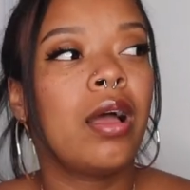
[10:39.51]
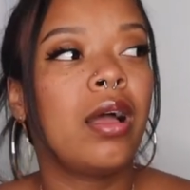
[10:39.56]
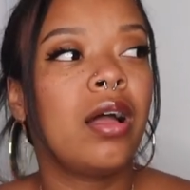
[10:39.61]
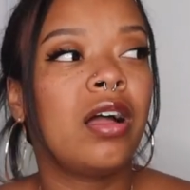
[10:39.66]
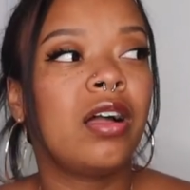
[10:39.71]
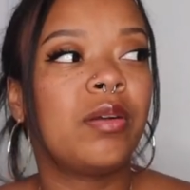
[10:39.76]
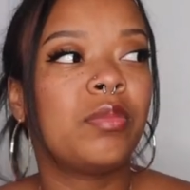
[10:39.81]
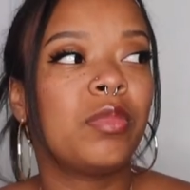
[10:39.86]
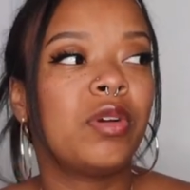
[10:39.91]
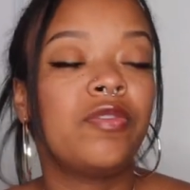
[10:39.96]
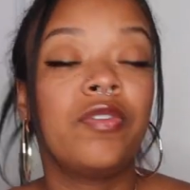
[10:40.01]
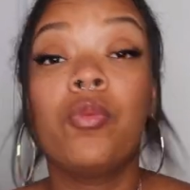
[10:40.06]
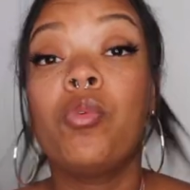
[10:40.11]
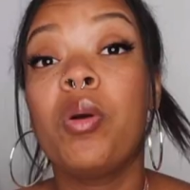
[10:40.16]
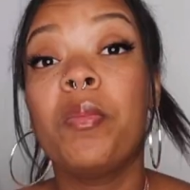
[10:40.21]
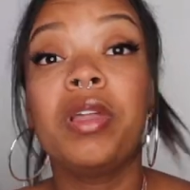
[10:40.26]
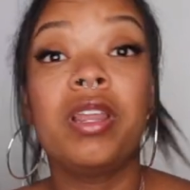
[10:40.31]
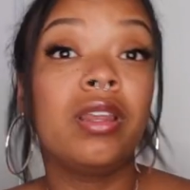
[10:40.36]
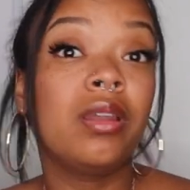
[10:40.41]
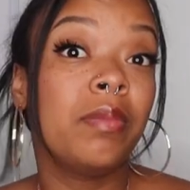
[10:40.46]
of a
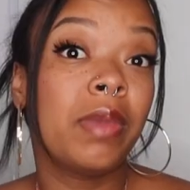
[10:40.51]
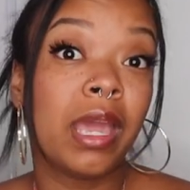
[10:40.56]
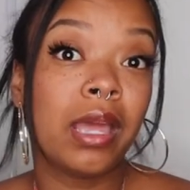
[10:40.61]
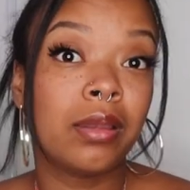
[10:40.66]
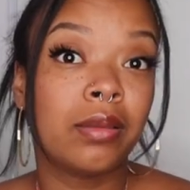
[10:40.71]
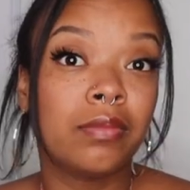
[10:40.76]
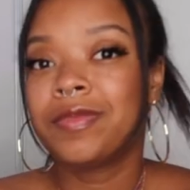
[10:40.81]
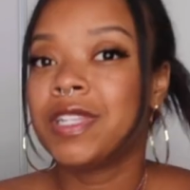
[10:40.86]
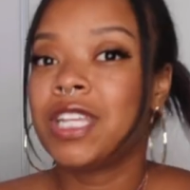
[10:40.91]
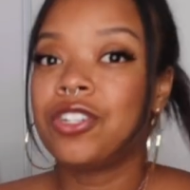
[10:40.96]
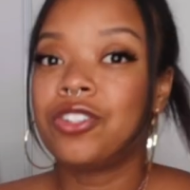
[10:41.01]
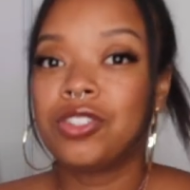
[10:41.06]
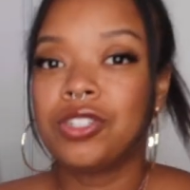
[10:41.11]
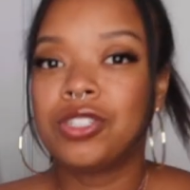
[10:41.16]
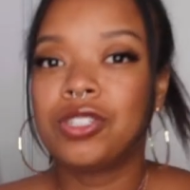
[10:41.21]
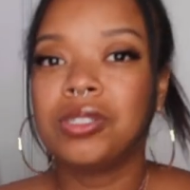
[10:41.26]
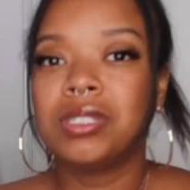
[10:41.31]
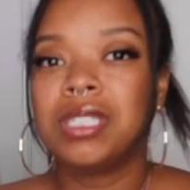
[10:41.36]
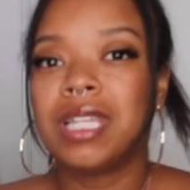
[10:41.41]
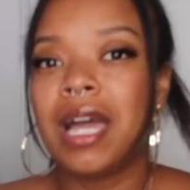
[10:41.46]
woman and a man. Let's
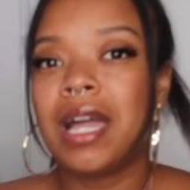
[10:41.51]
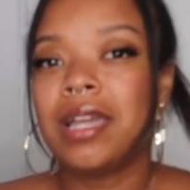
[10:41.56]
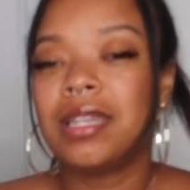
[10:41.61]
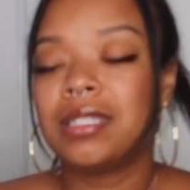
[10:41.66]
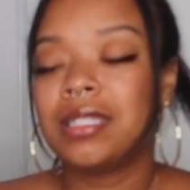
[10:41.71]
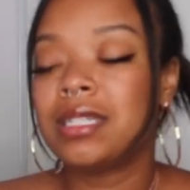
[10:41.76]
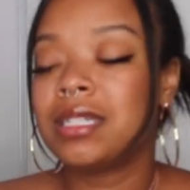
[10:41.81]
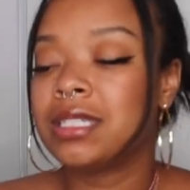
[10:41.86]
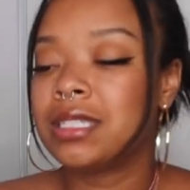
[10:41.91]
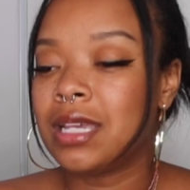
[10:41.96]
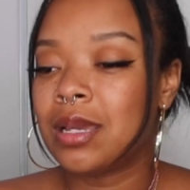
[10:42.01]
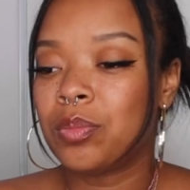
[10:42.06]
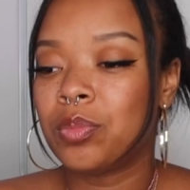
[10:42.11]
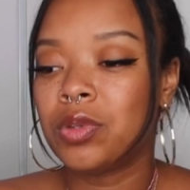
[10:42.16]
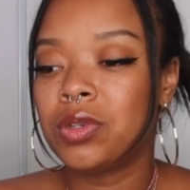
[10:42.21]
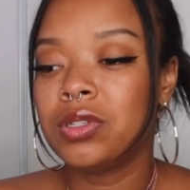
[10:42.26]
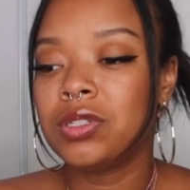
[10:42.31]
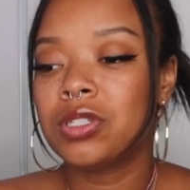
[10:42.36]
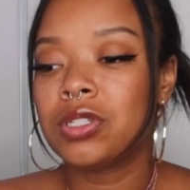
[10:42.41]
just use that as an example.